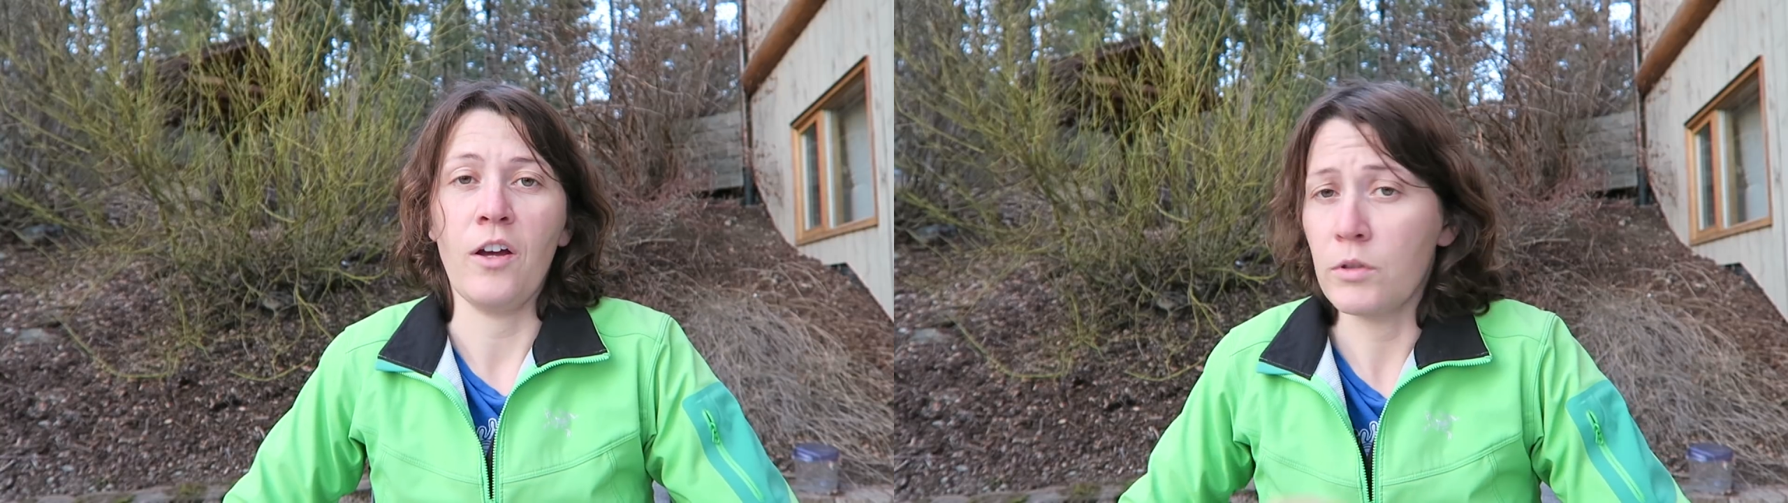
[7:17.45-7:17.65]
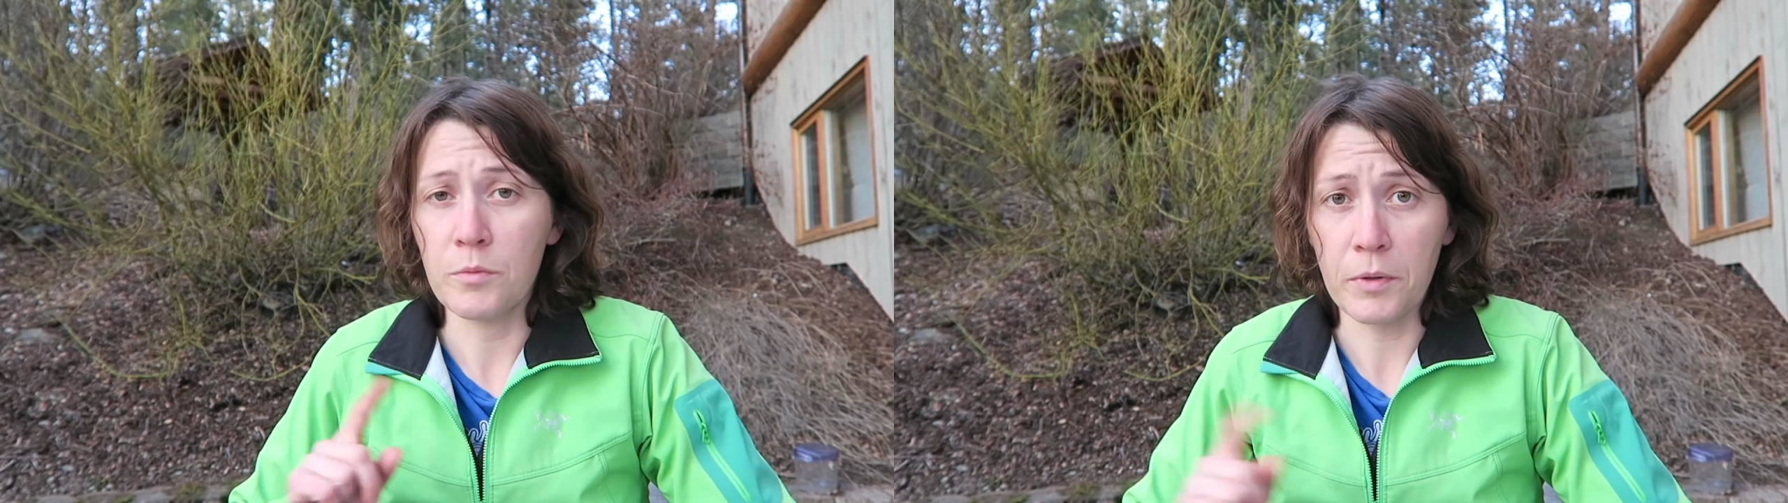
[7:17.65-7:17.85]

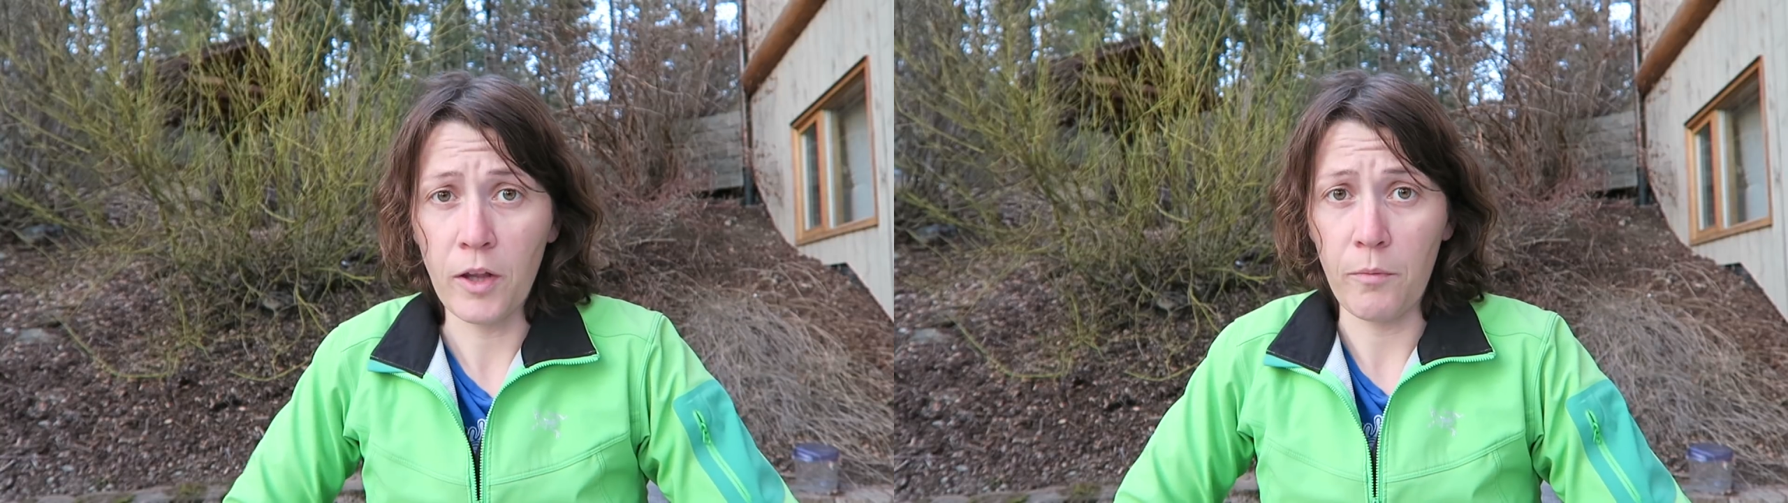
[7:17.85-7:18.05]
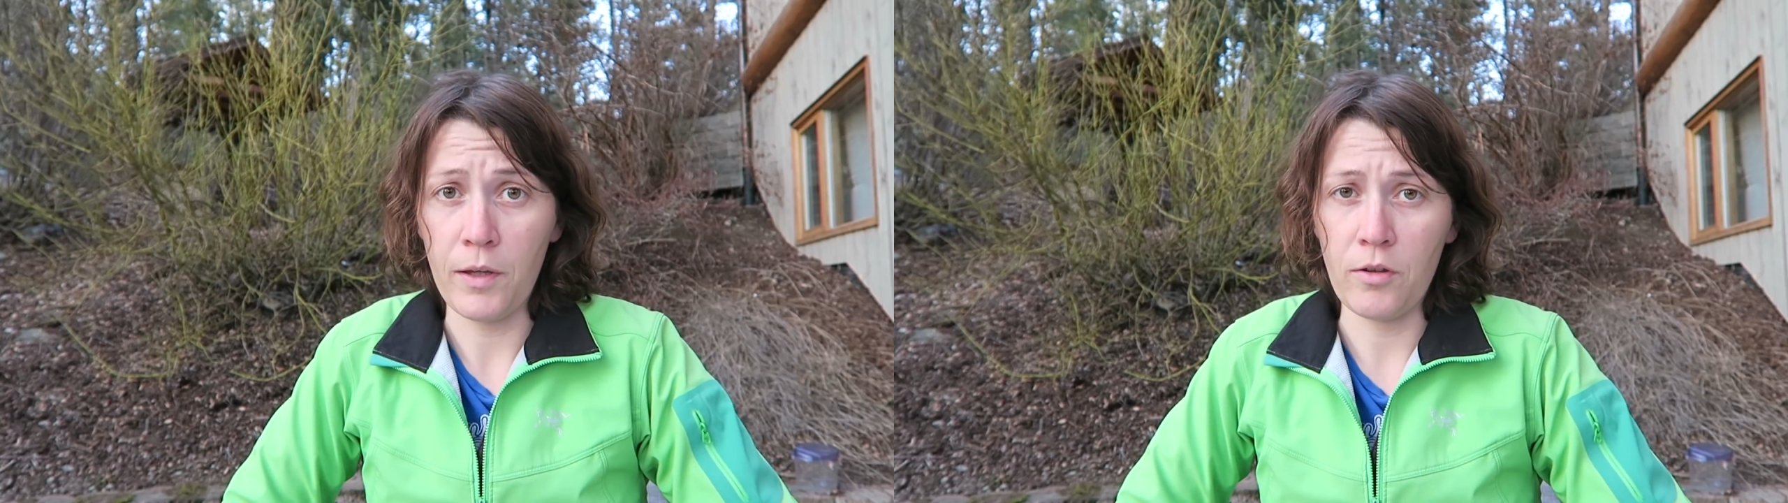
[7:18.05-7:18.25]
Which
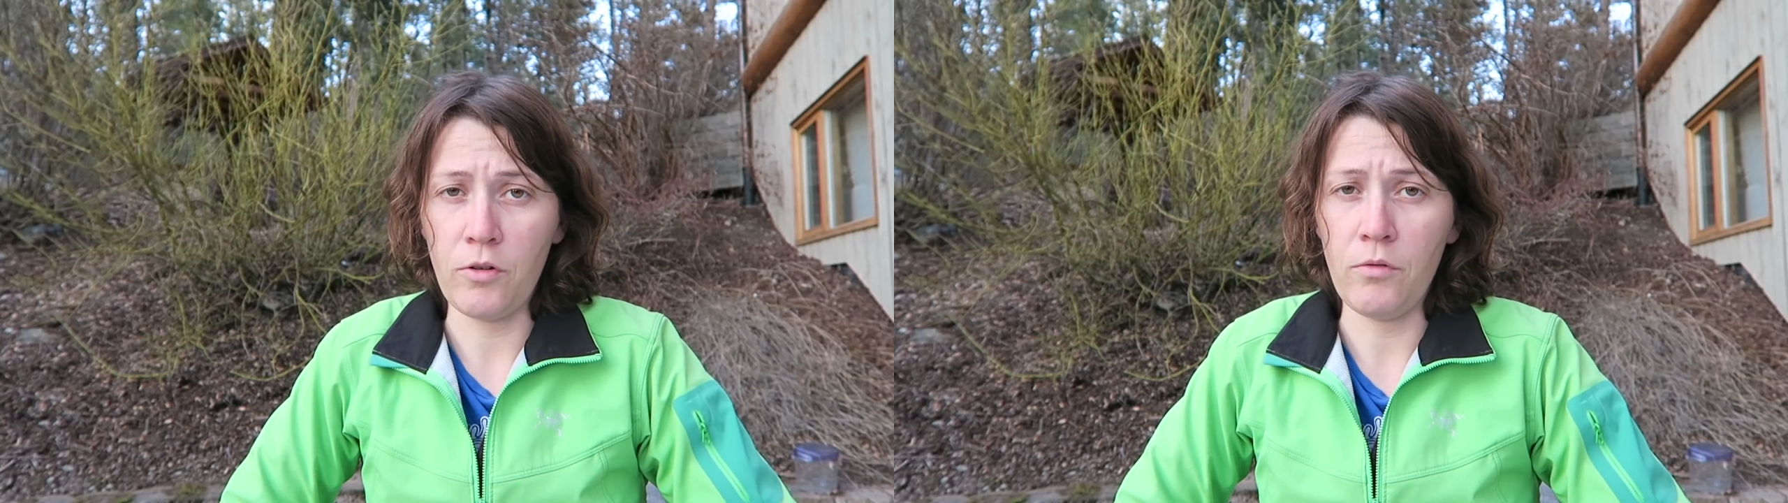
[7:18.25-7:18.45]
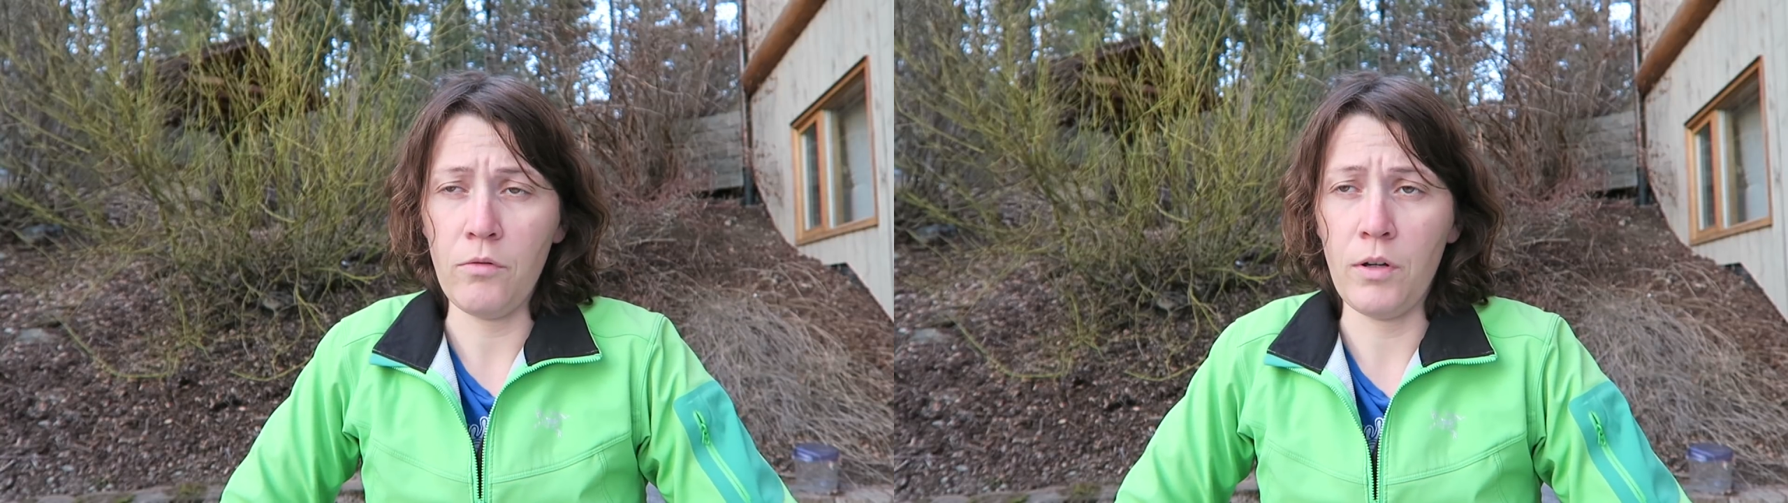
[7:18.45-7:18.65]
brings me
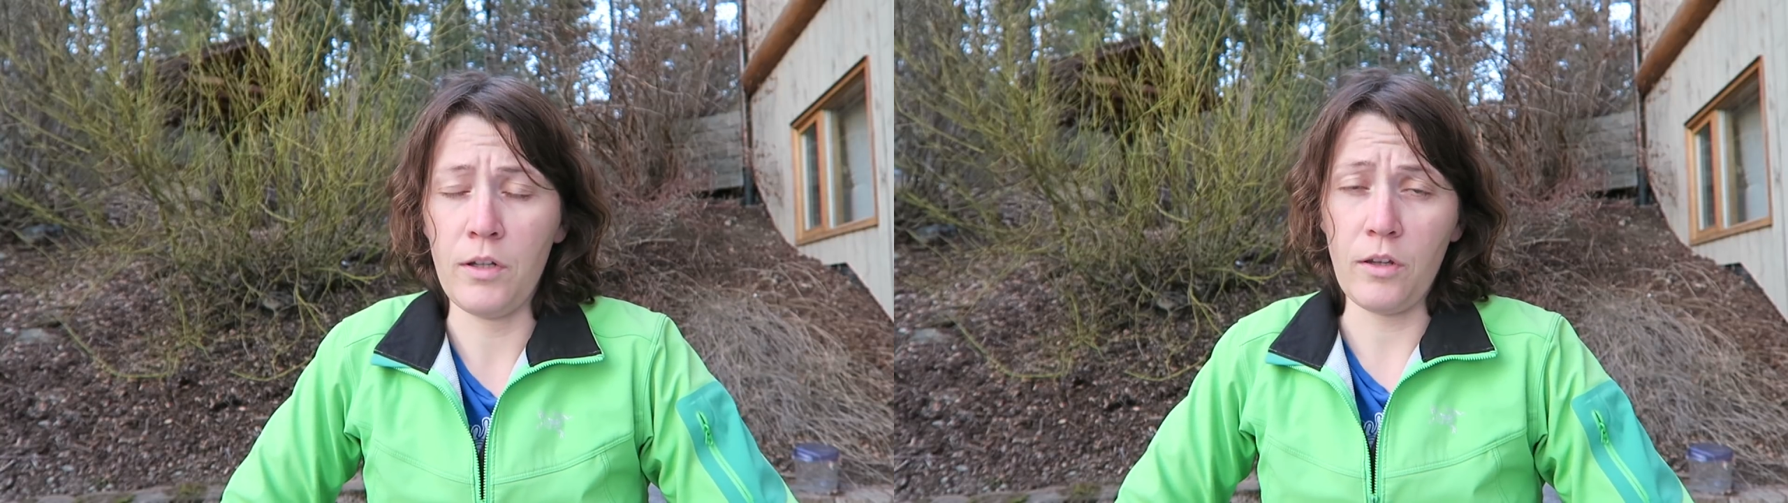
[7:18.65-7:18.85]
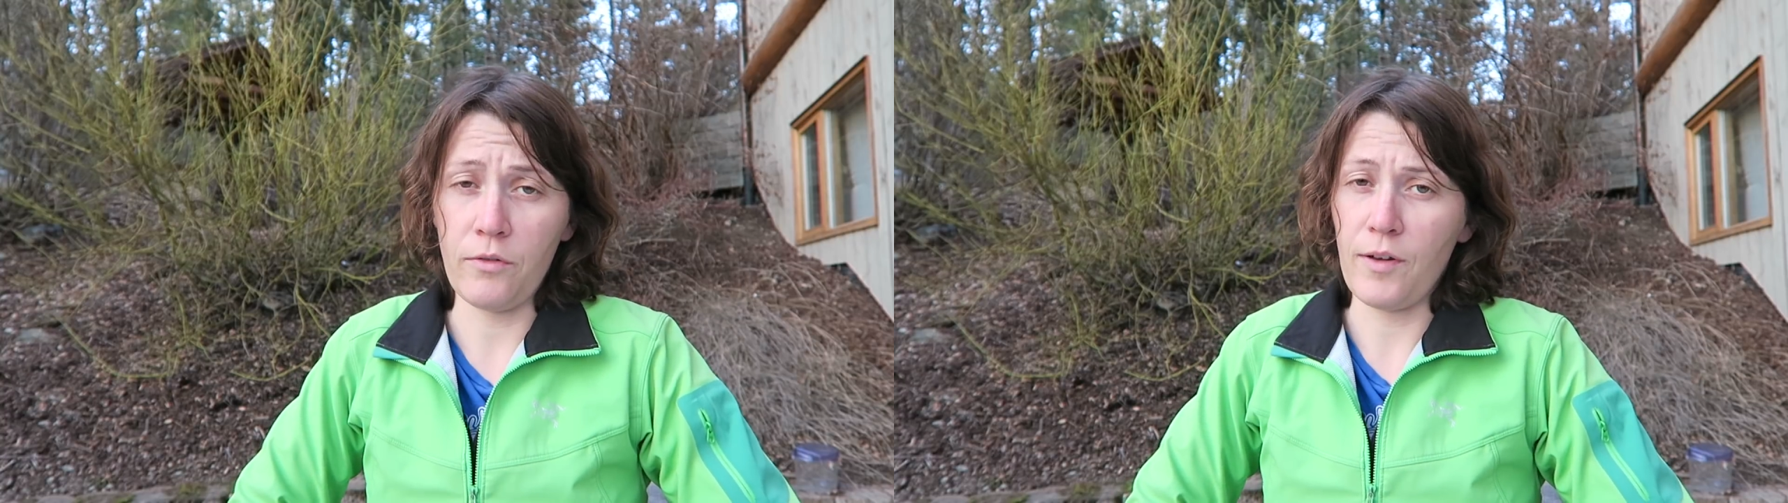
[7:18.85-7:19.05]
to another